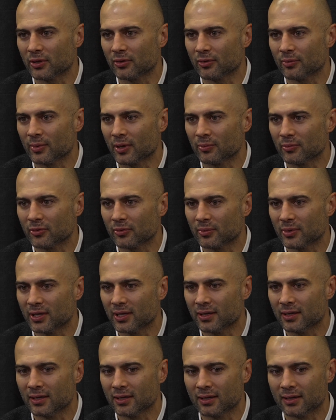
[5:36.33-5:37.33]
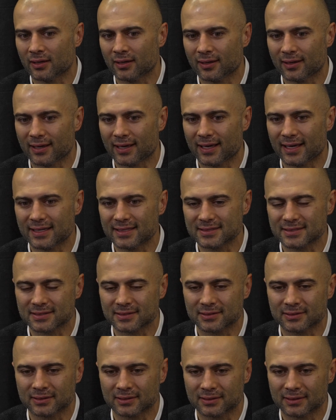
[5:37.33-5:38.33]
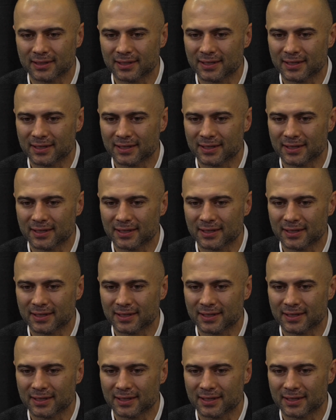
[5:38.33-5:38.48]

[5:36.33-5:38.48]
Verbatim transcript: remember me uh, as. And